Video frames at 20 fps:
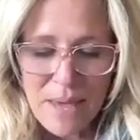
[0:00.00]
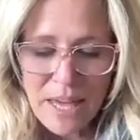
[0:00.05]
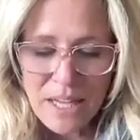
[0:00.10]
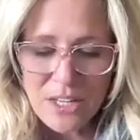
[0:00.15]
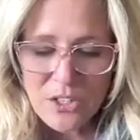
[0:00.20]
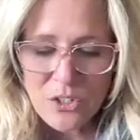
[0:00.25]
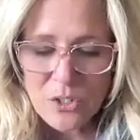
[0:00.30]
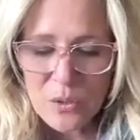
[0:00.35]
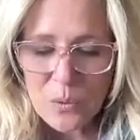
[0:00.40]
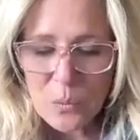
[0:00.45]

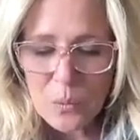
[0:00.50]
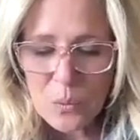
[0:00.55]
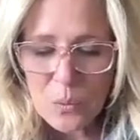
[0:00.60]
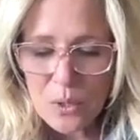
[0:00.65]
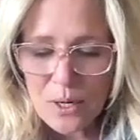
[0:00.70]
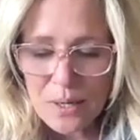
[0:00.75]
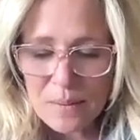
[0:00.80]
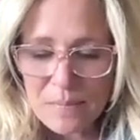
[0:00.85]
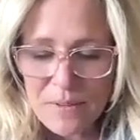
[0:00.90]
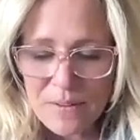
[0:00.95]
Imagine the
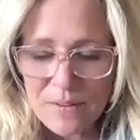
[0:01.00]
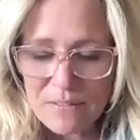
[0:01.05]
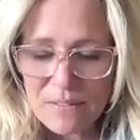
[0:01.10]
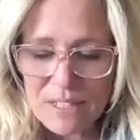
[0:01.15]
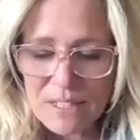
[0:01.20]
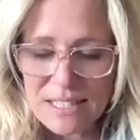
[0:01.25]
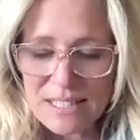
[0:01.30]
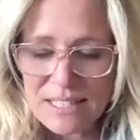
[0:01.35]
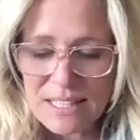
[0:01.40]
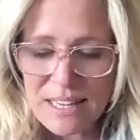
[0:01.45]
warmth
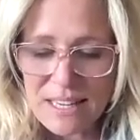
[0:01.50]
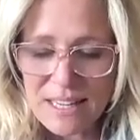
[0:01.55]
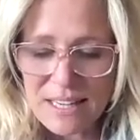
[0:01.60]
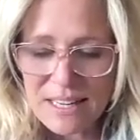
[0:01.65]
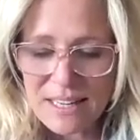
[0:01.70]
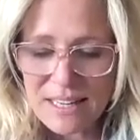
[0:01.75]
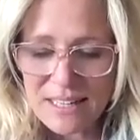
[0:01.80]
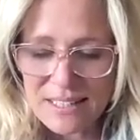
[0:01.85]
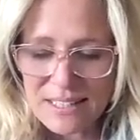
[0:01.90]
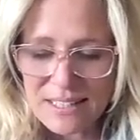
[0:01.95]
of the
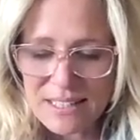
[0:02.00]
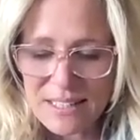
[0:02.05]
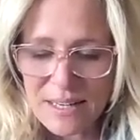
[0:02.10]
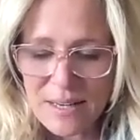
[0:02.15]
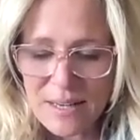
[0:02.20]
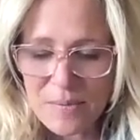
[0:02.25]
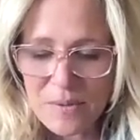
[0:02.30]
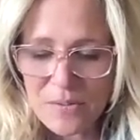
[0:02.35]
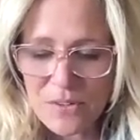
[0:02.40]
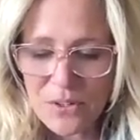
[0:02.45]
sun on the
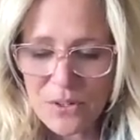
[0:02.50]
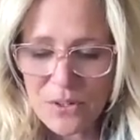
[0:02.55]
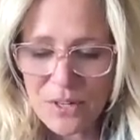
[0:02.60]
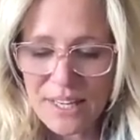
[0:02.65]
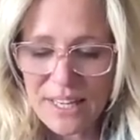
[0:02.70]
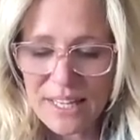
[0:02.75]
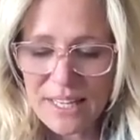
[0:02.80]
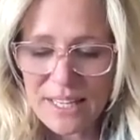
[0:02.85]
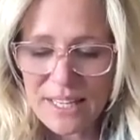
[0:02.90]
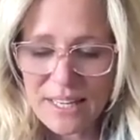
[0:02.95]
top of
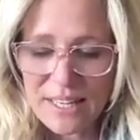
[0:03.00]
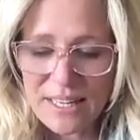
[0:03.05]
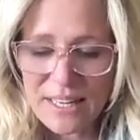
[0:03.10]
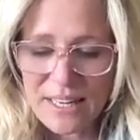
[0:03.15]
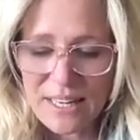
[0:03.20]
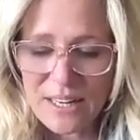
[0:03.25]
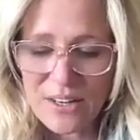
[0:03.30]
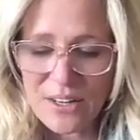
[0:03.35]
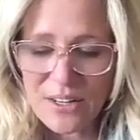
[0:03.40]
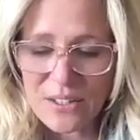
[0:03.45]
your
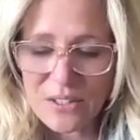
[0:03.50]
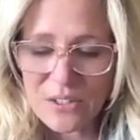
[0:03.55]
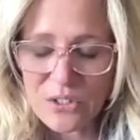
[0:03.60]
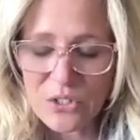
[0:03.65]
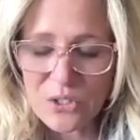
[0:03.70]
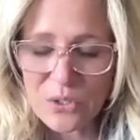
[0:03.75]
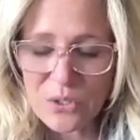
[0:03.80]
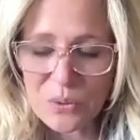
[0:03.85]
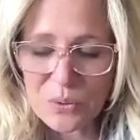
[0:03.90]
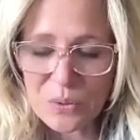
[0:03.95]
head and on
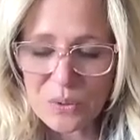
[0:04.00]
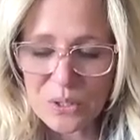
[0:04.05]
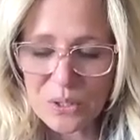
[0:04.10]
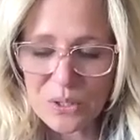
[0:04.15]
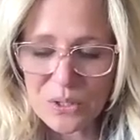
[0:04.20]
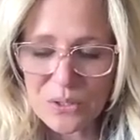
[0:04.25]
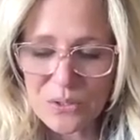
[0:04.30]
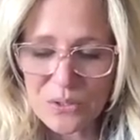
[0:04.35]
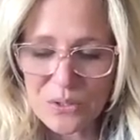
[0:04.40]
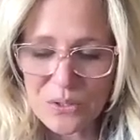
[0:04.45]
your
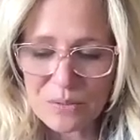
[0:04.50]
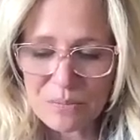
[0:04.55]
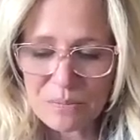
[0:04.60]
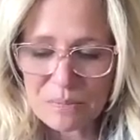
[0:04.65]
shoulders.